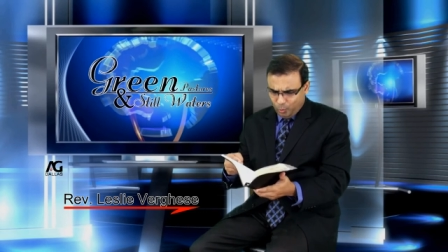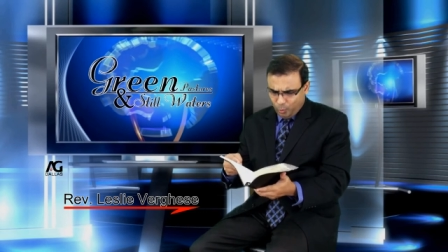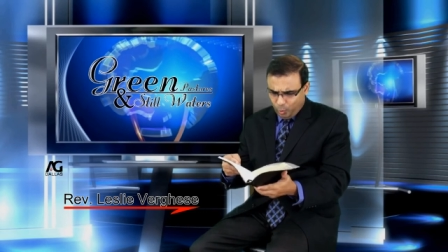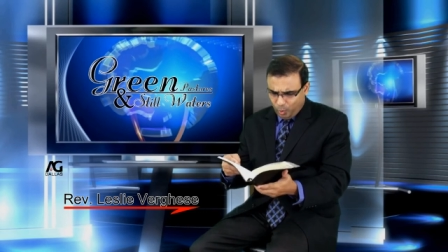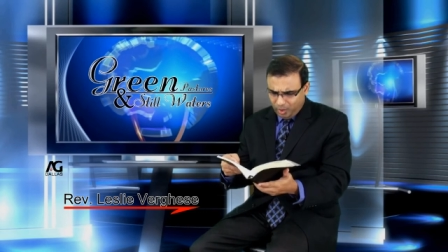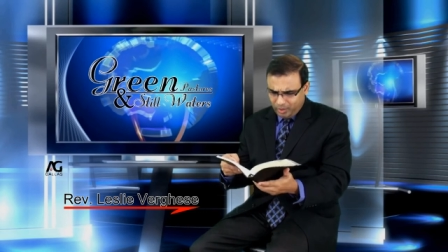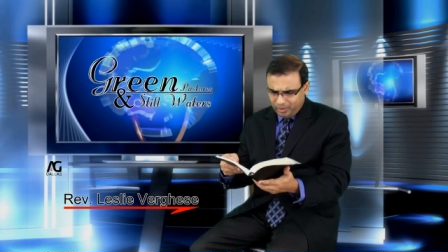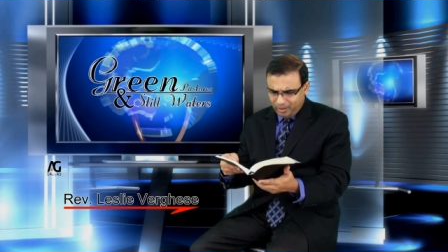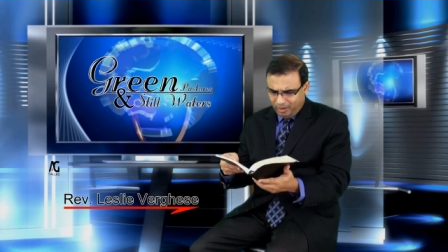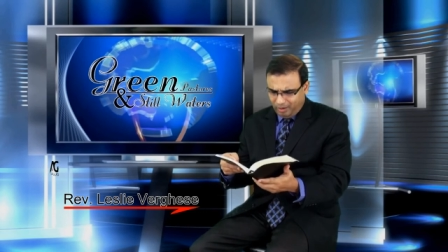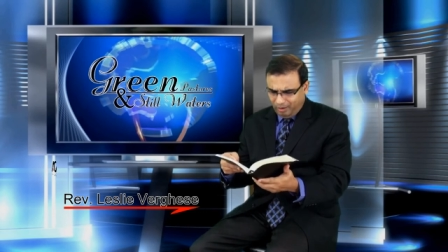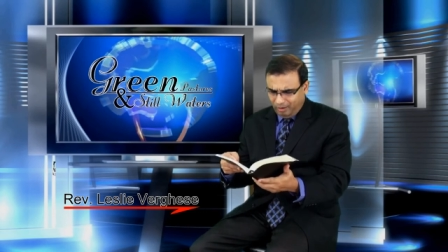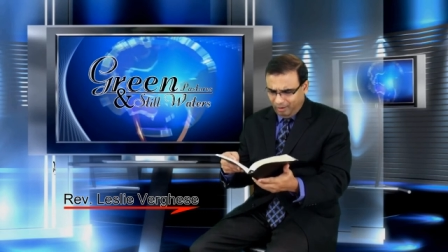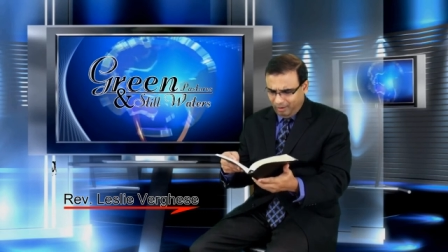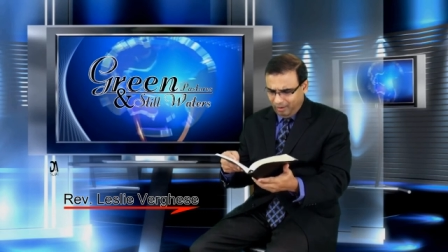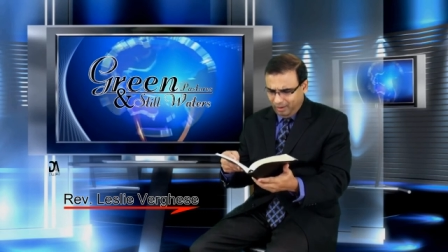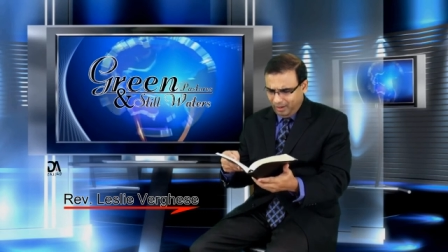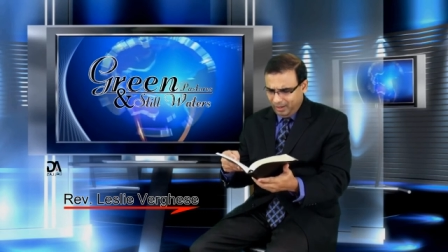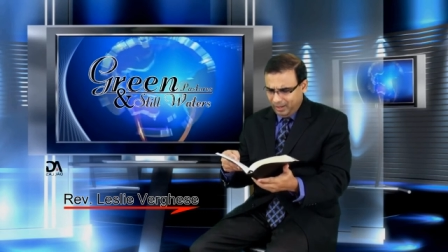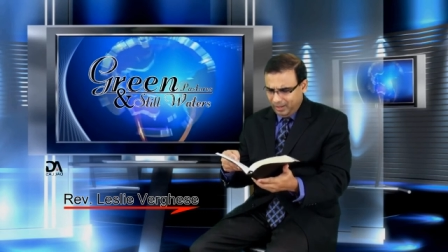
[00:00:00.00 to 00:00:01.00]
What
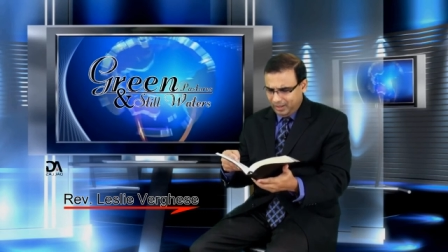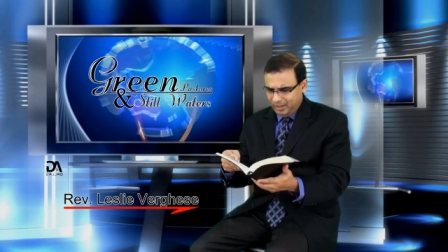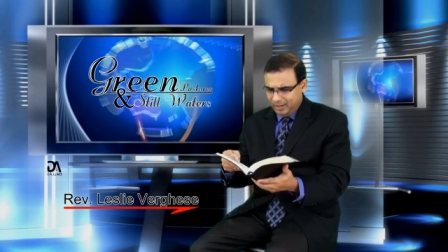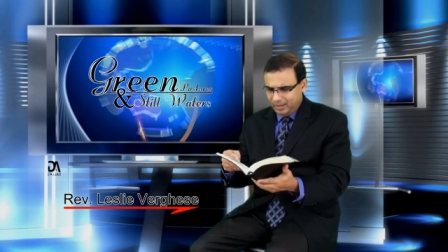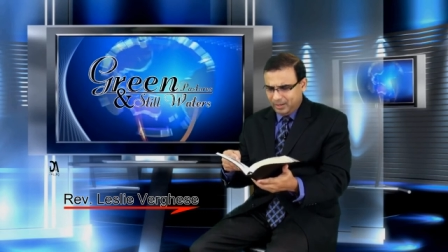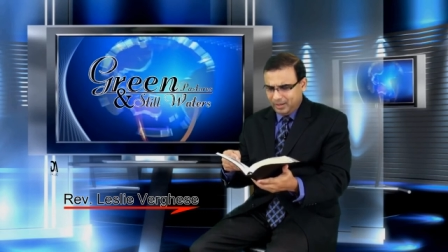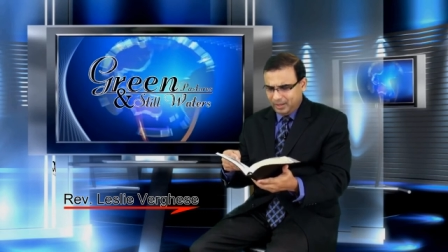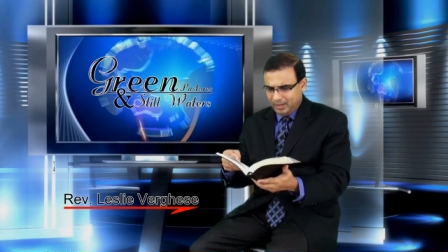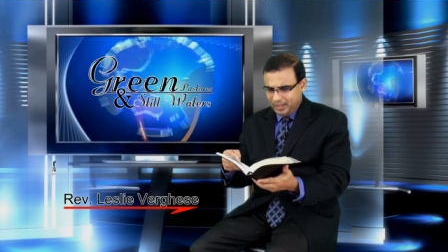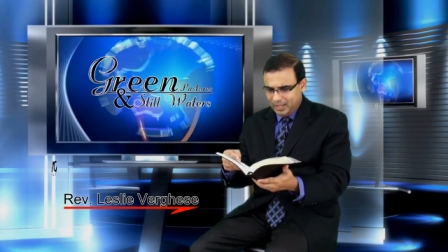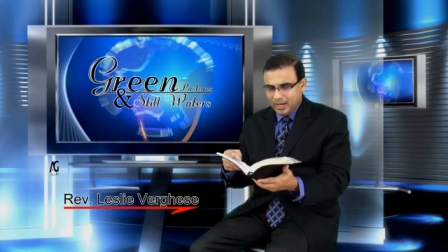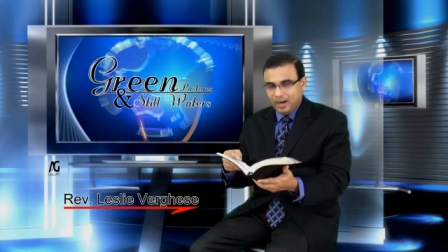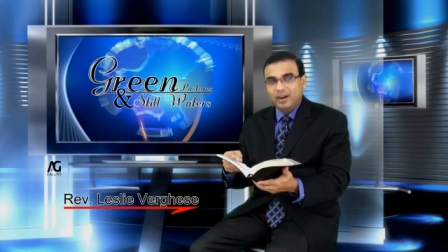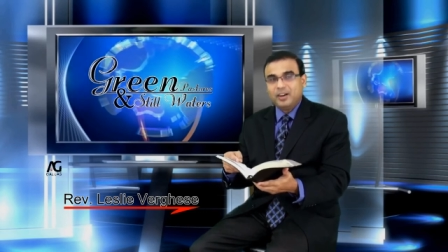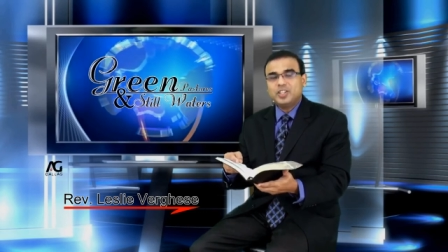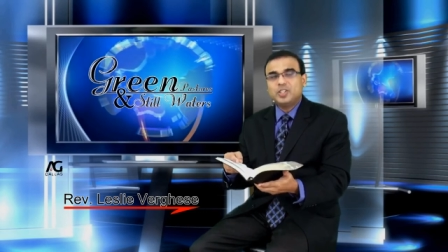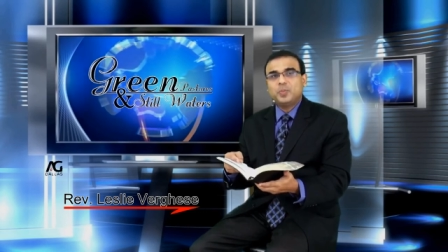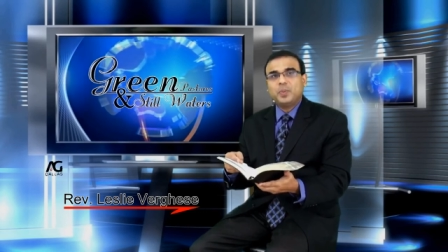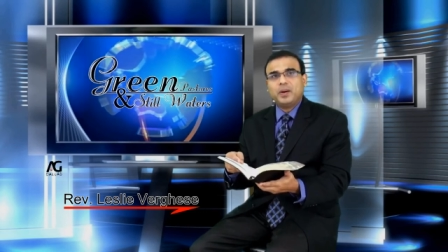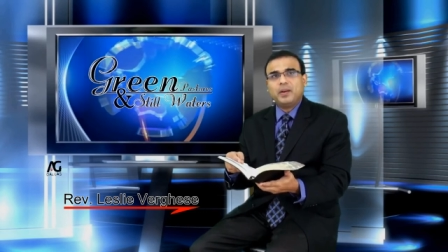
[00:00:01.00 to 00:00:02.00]
are
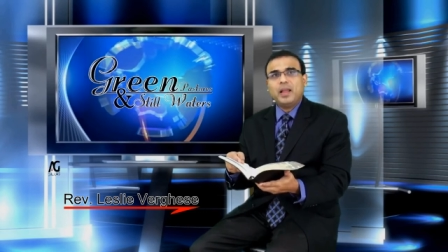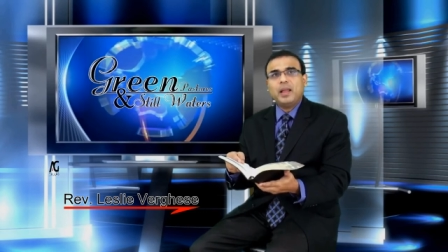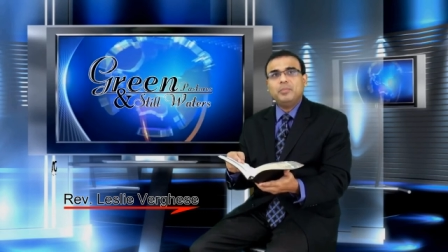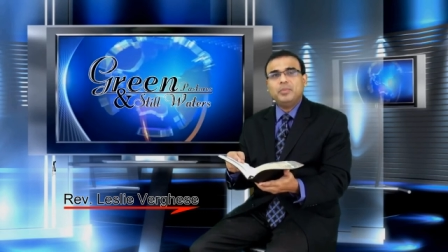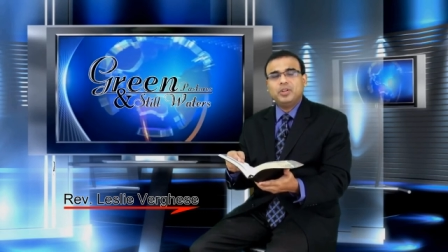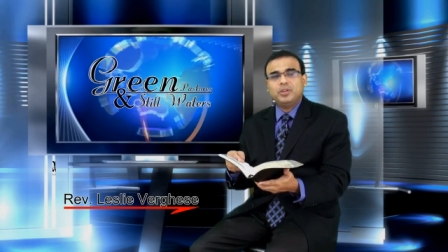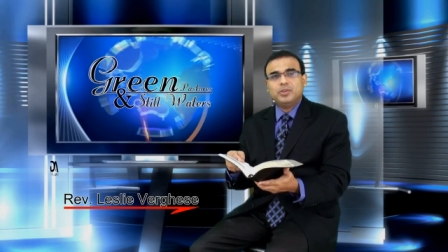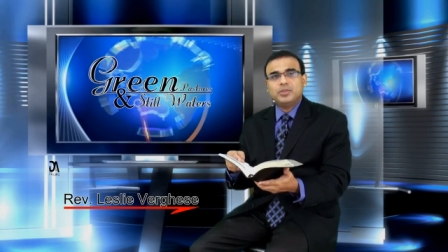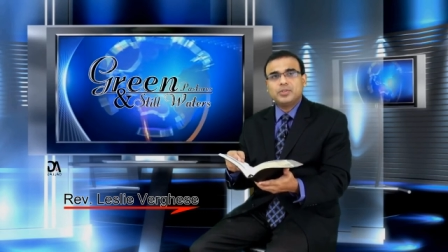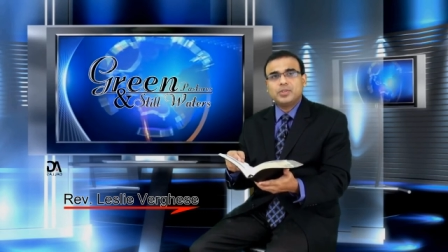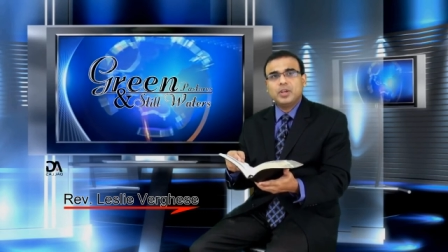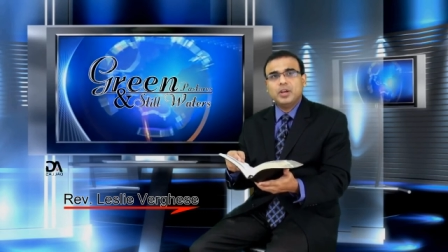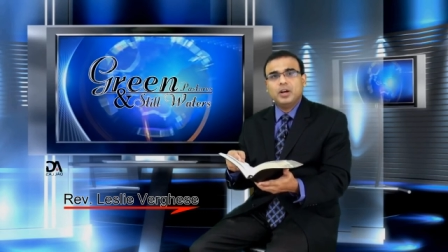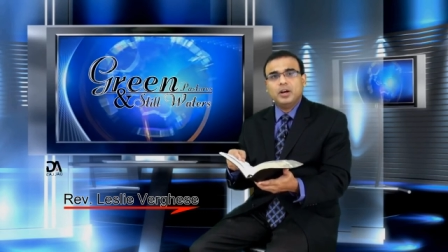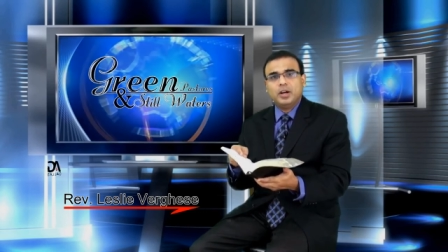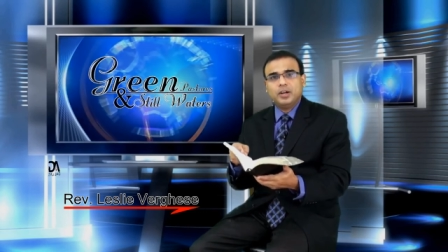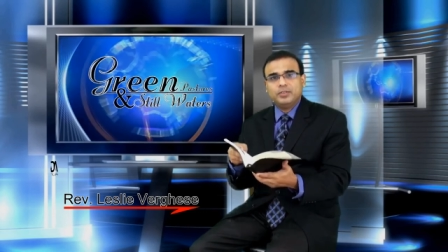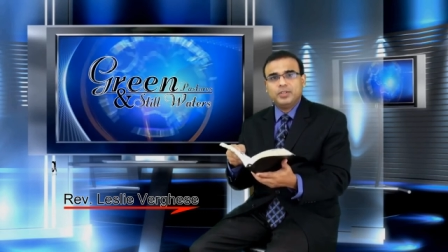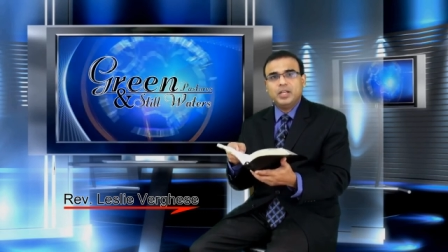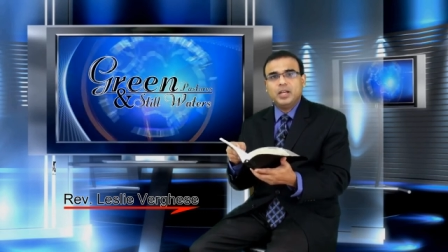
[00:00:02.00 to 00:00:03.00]
God's parameters
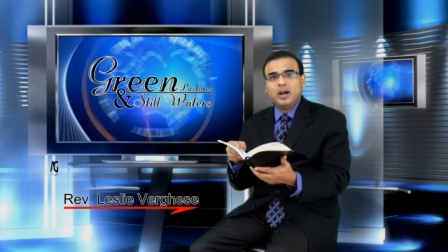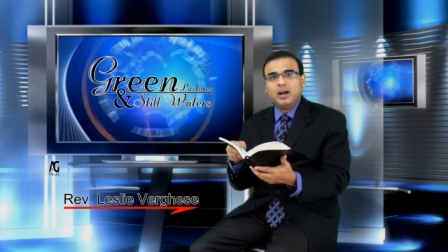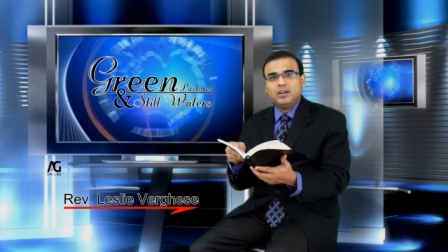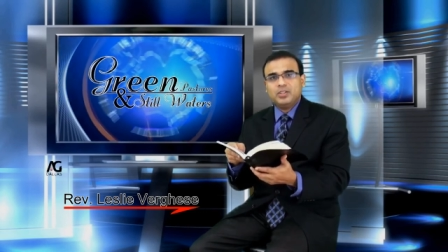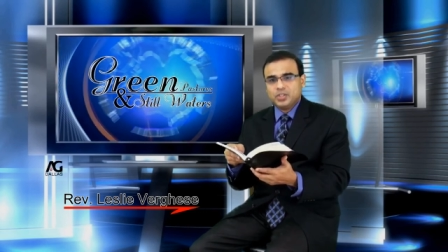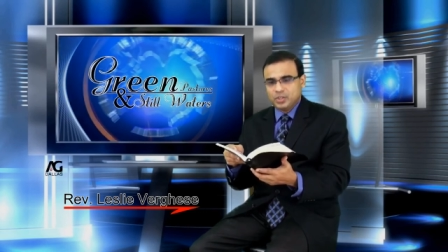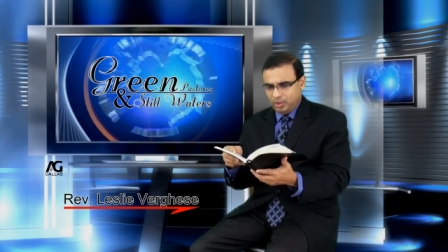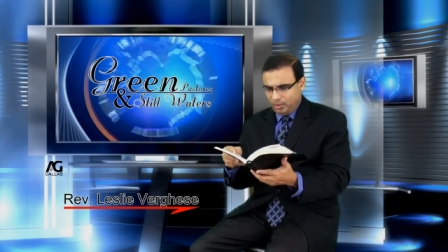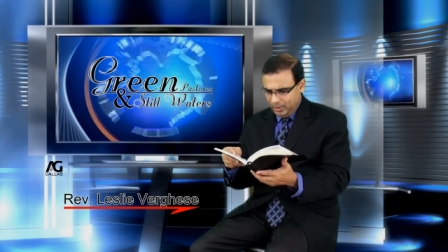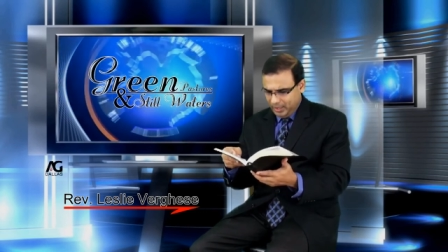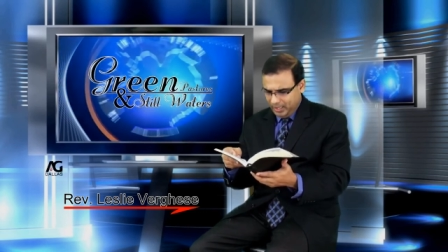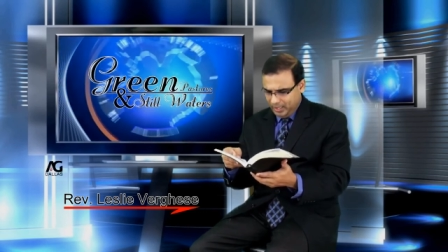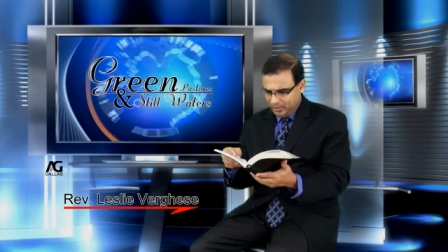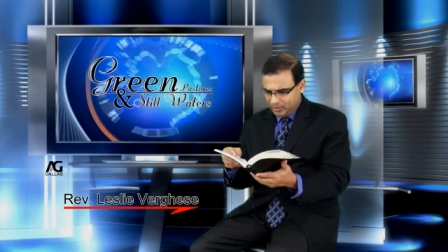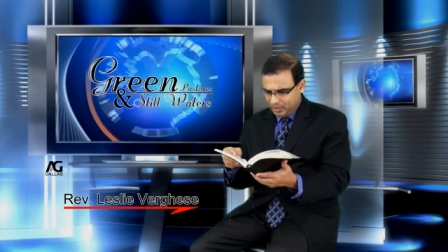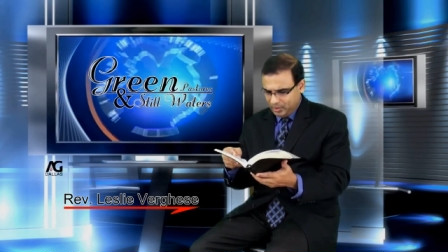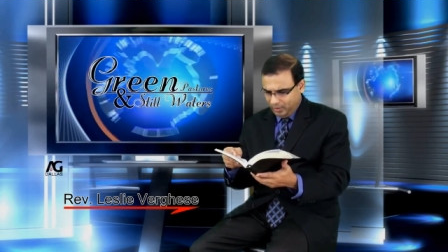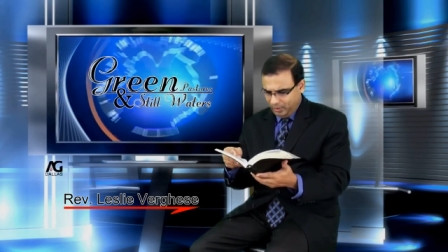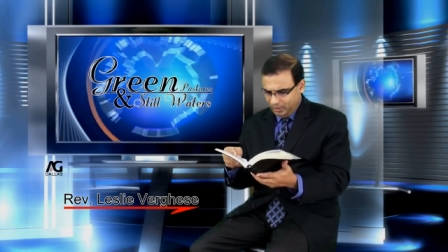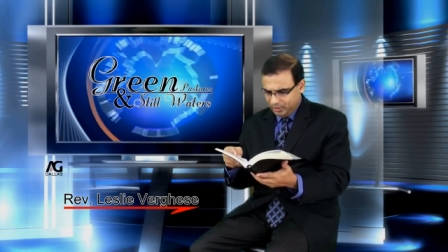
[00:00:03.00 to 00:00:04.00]
of God's
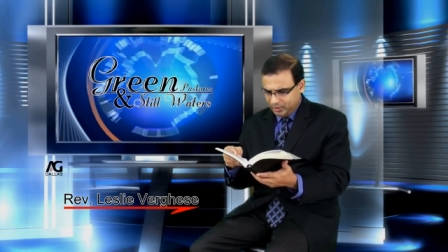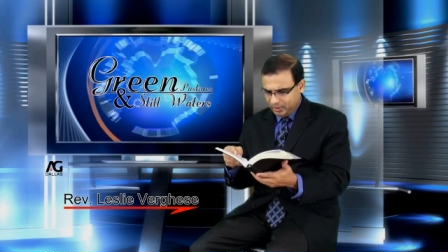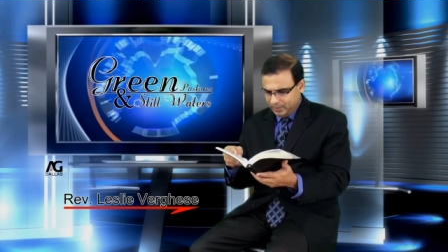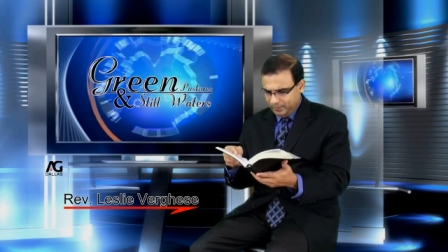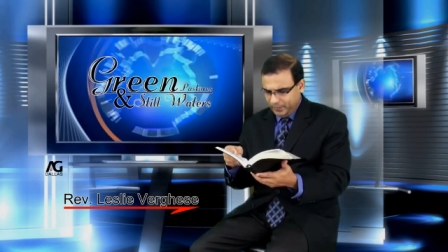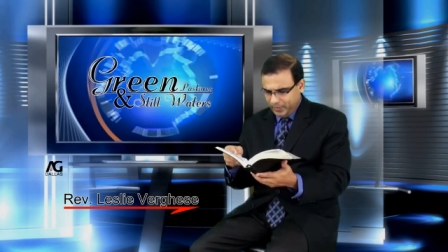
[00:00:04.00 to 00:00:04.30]
holiness laws.